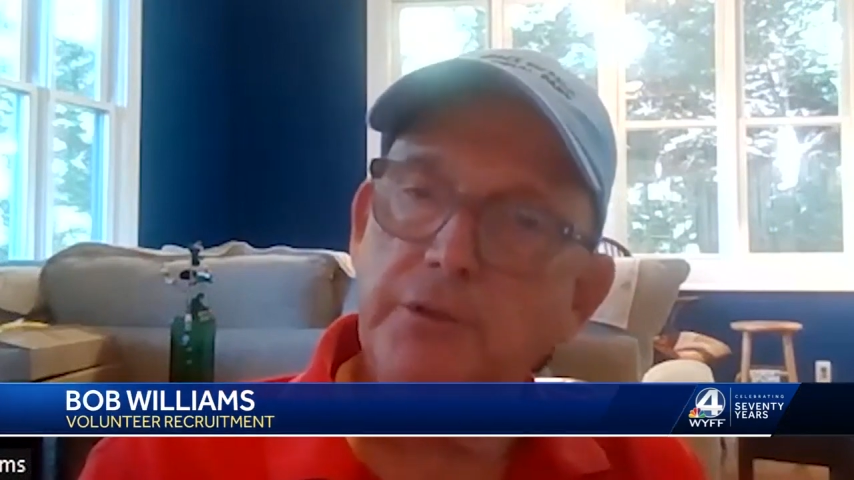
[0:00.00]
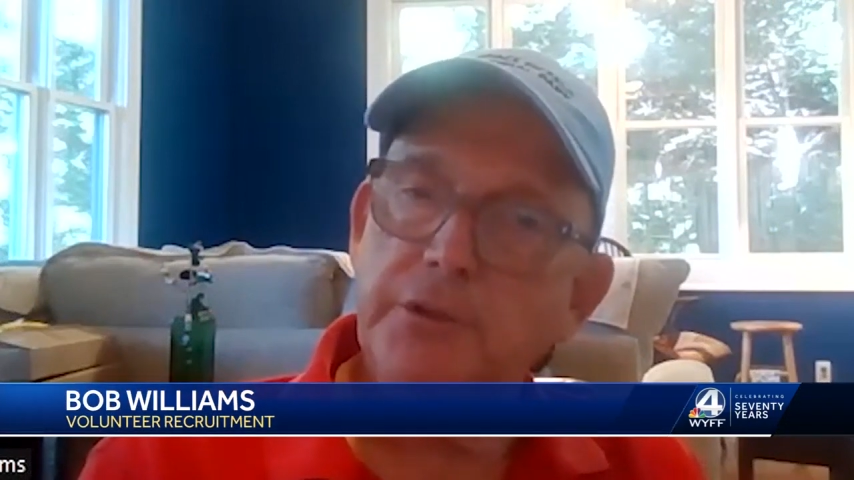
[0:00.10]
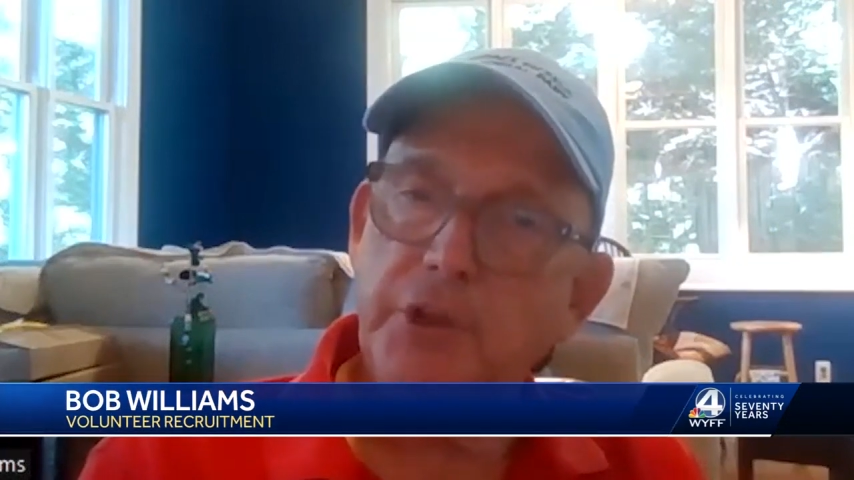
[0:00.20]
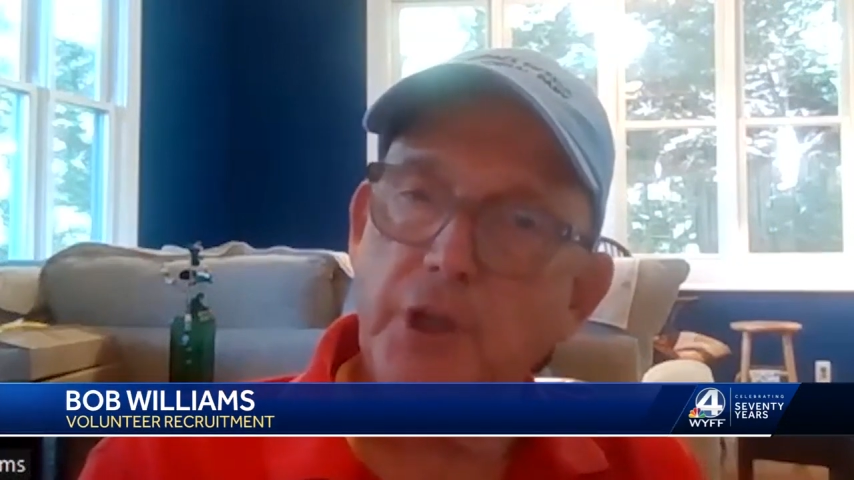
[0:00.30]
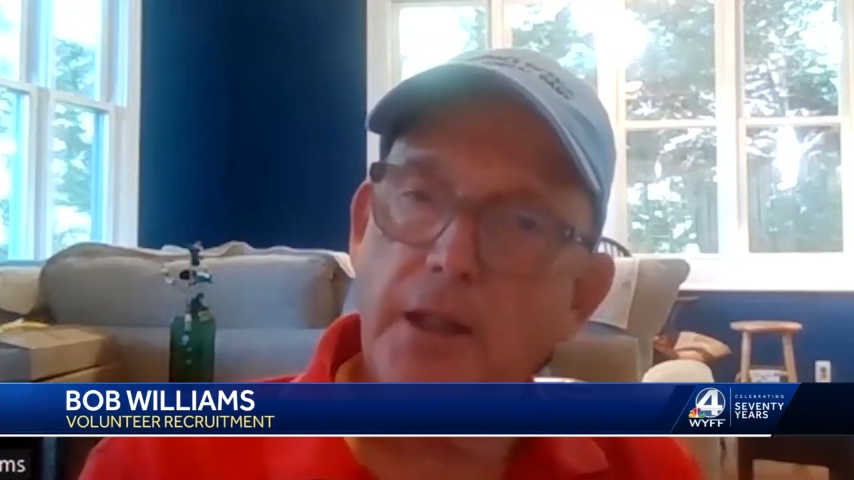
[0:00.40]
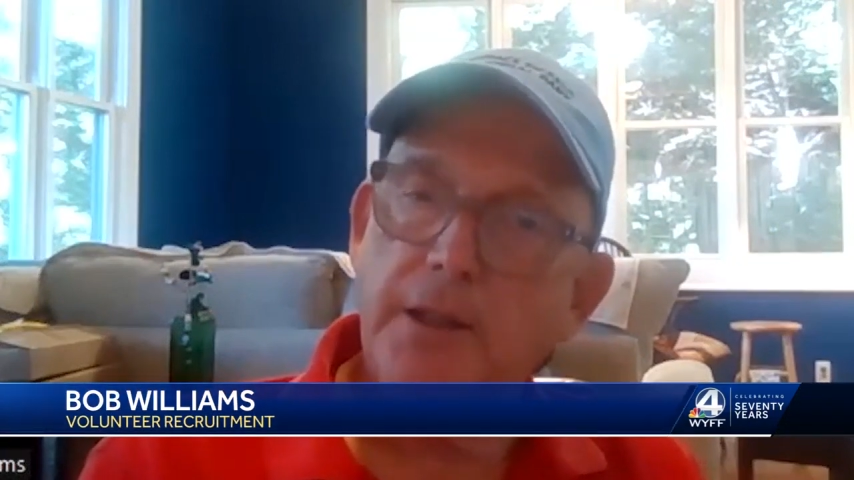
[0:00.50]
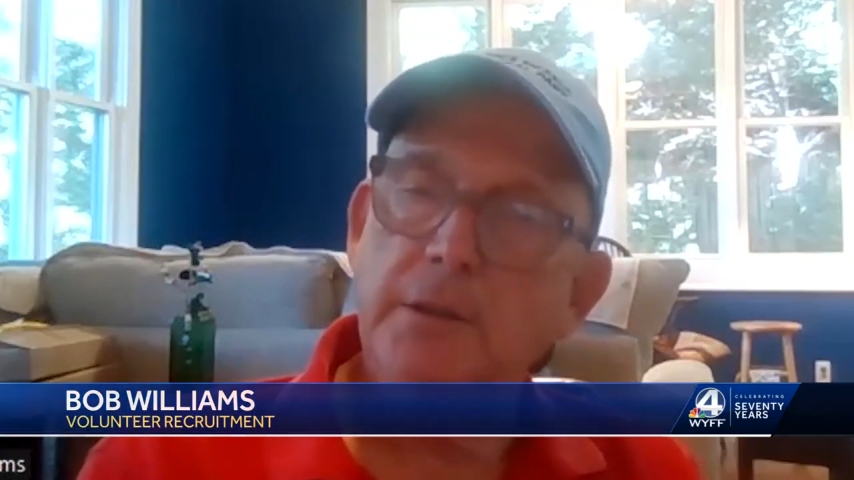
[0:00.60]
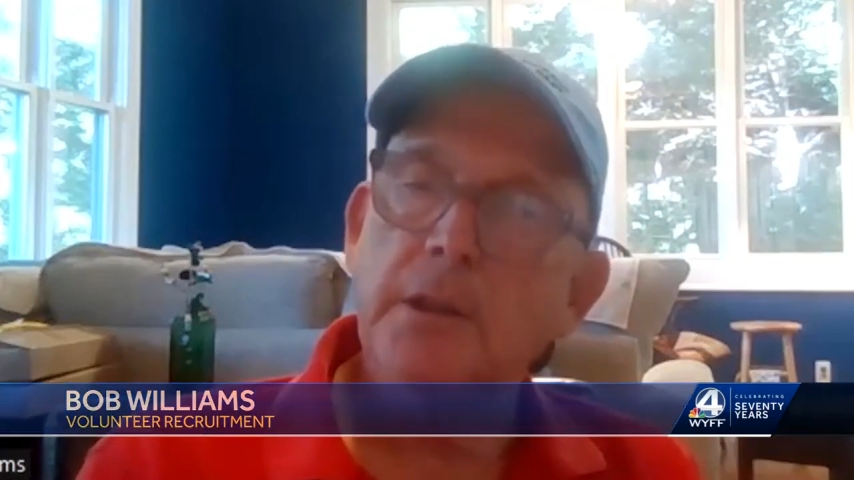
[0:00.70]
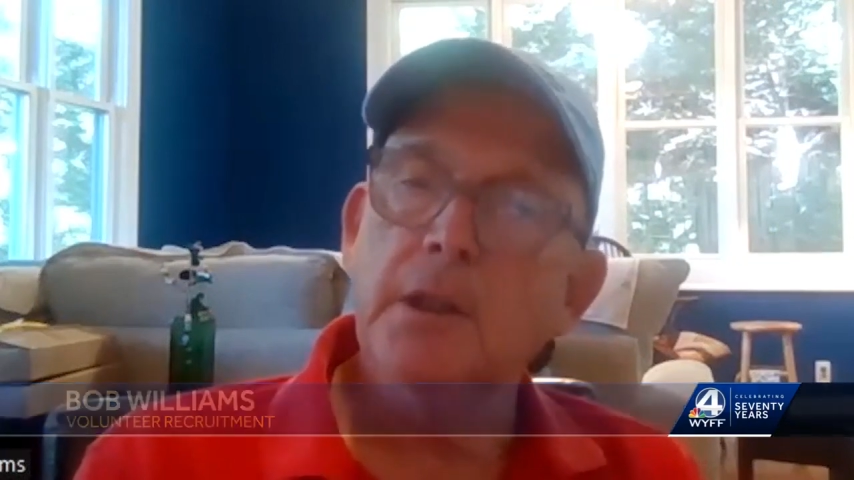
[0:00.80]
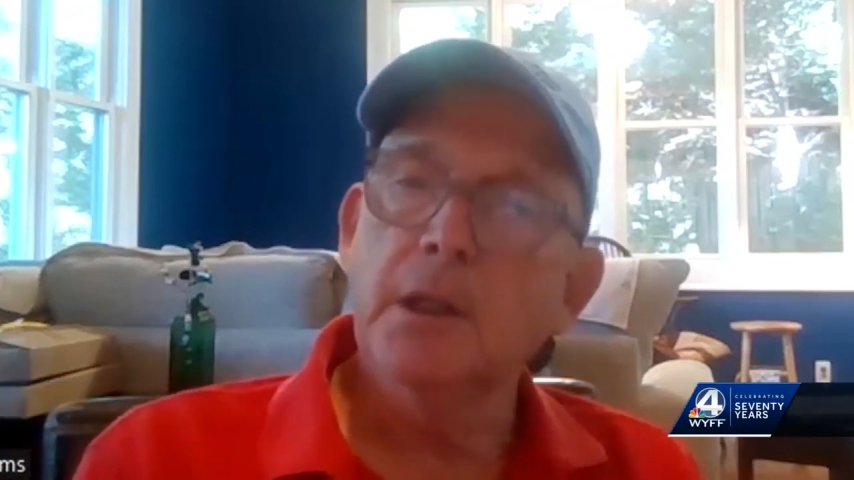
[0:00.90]

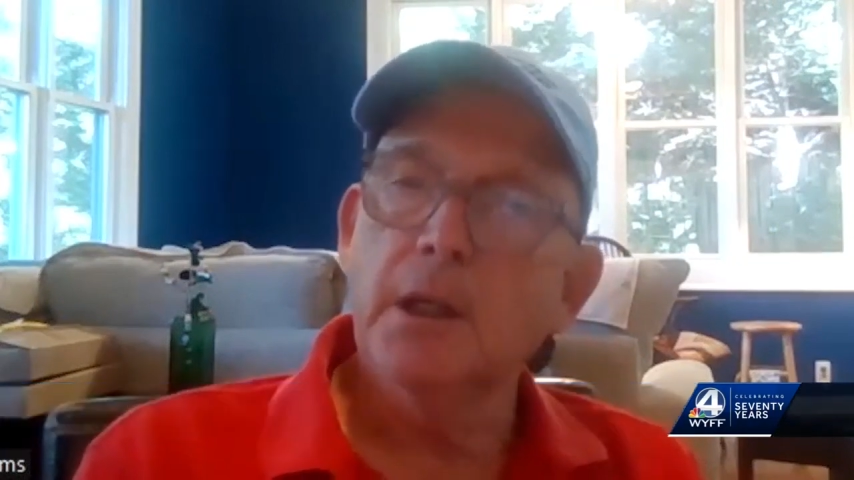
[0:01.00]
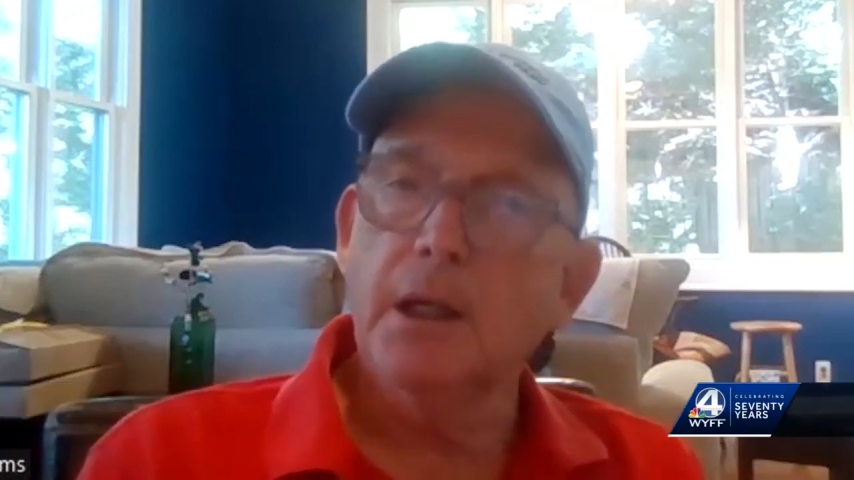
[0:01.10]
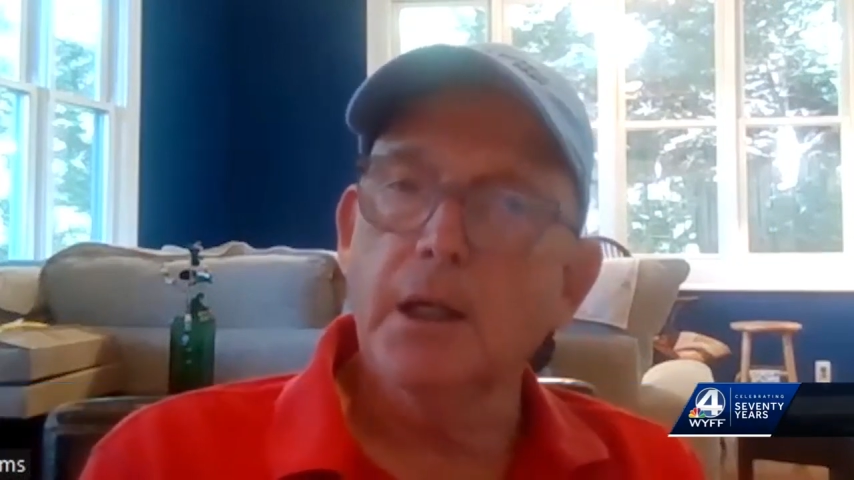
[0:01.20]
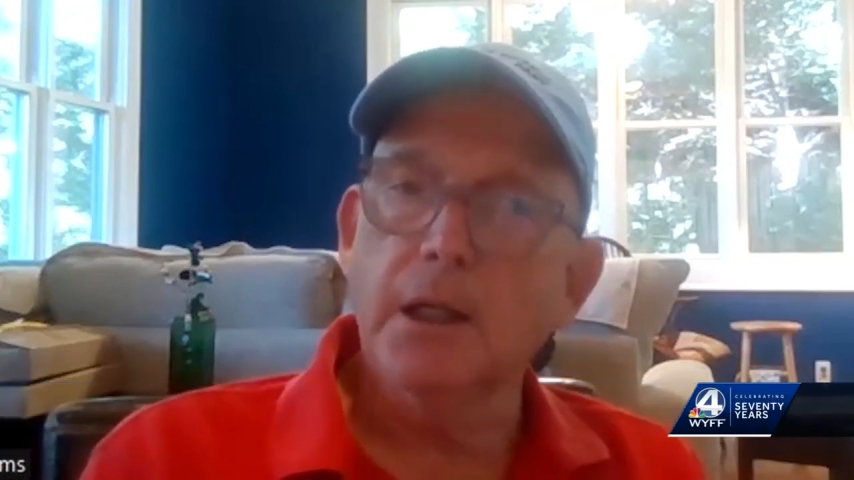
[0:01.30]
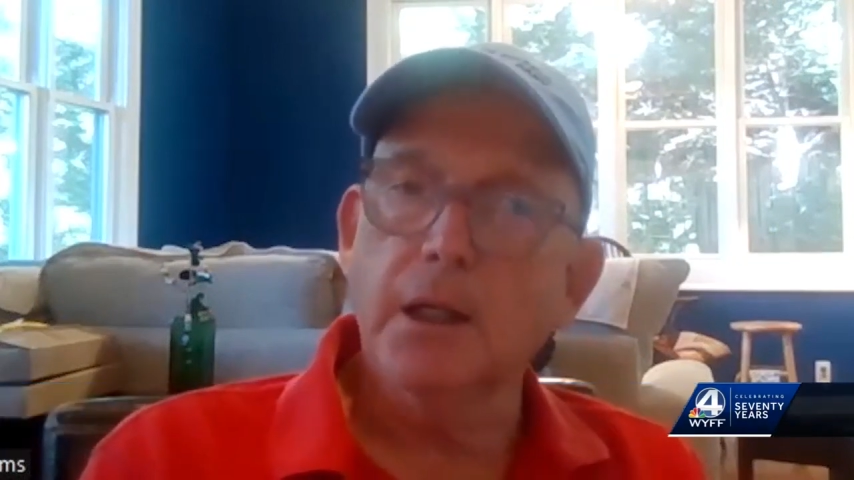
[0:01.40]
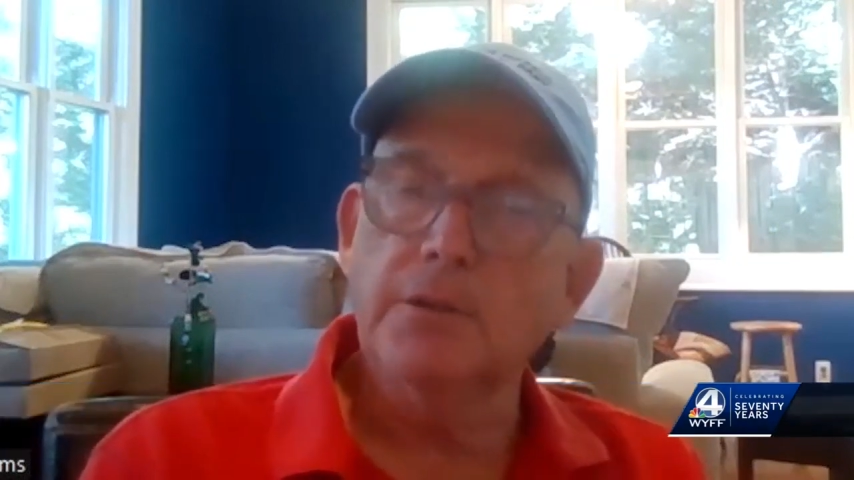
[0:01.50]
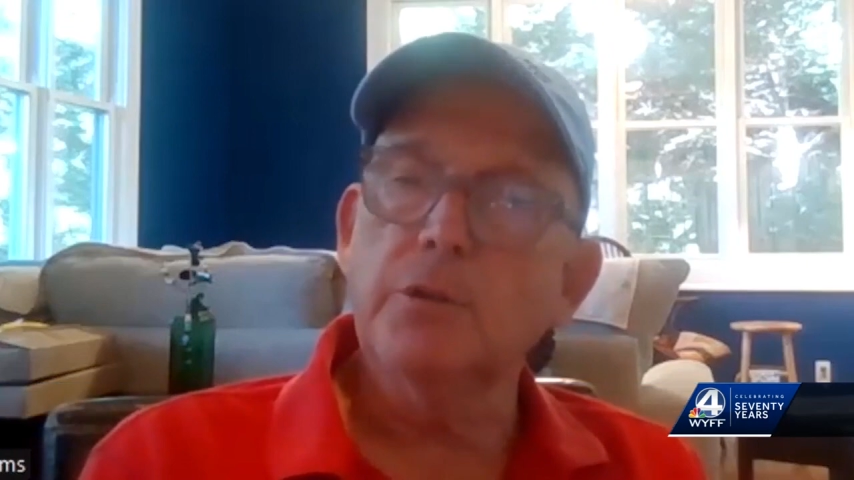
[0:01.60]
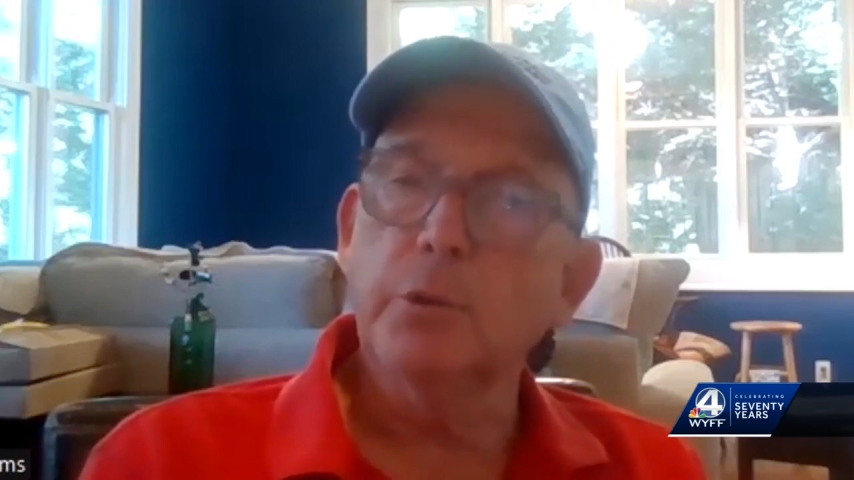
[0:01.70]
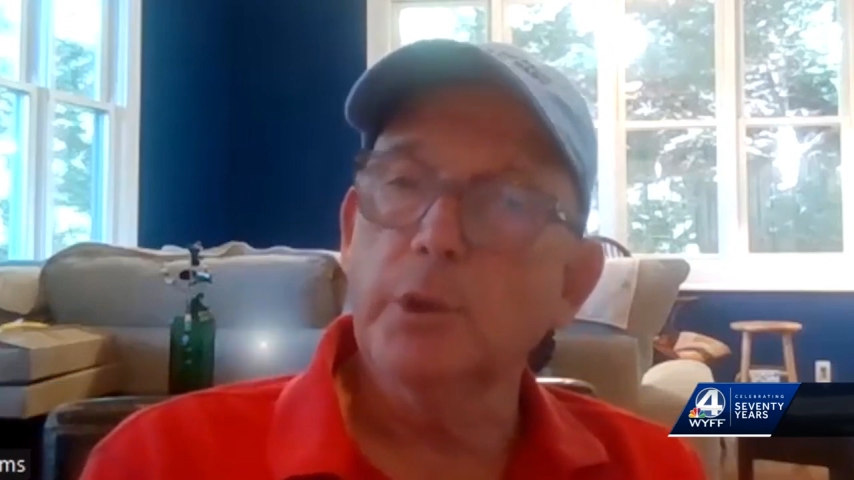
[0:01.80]
decided to